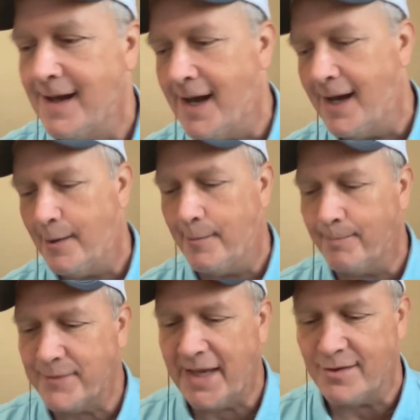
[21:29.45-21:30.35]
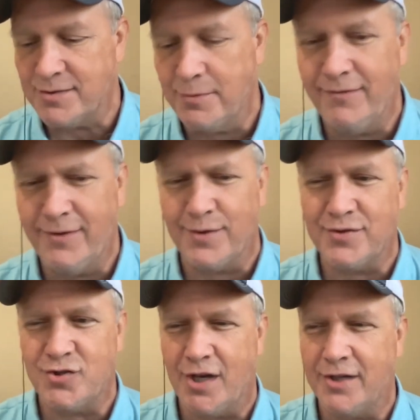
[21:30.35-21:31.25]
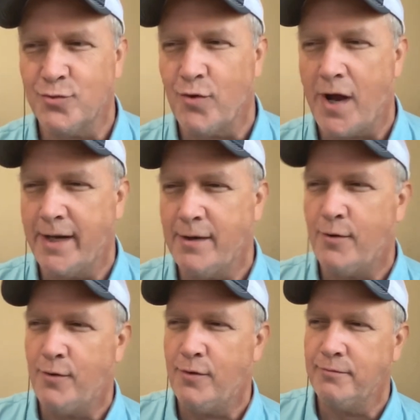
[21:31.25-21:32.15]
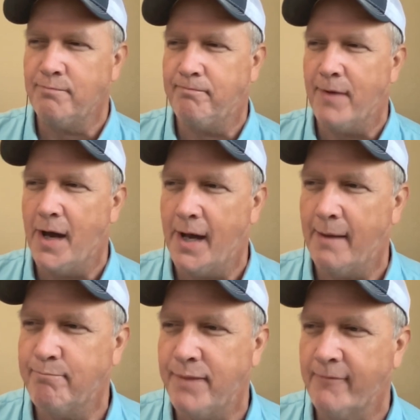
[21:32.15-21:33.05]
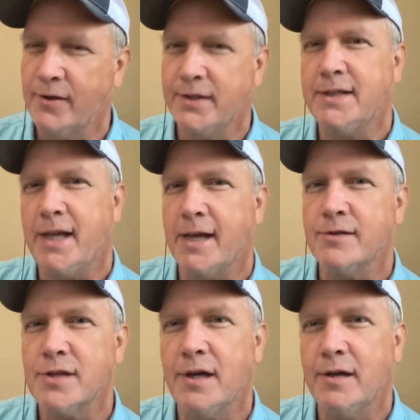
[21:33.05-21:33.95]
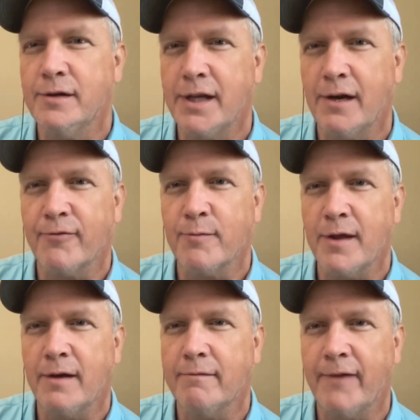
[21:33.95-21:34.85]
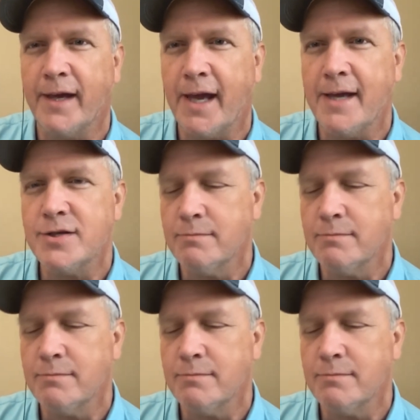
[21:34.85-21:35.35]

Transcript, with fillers: Um, yeah, it was a movie with Judge Reinhold, uh, Beverly D'Angelo, you know, from the vacation